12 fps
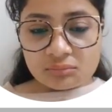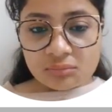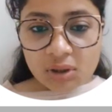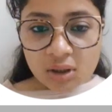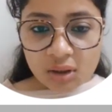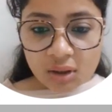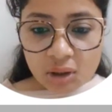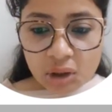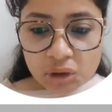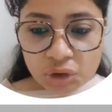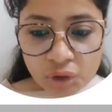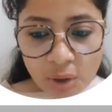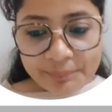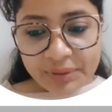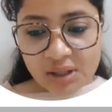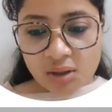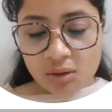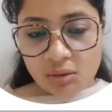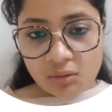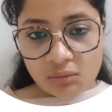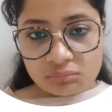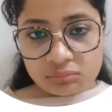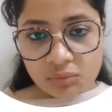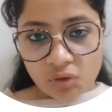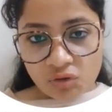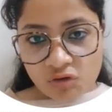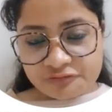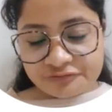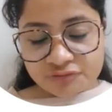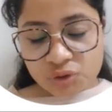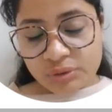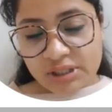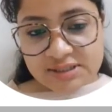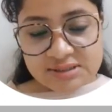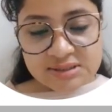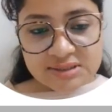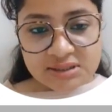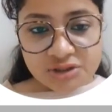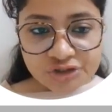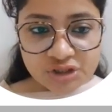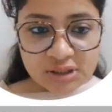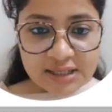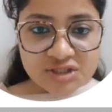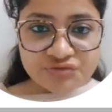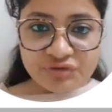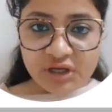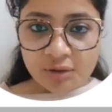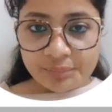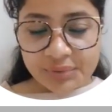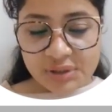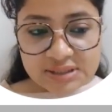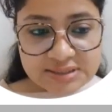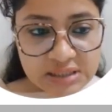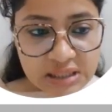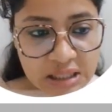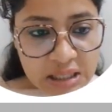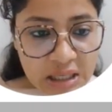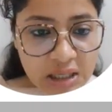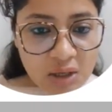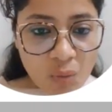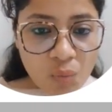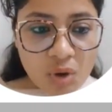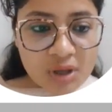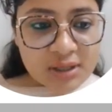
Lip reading: topic of today's discussion, that is fingerprints. Now, what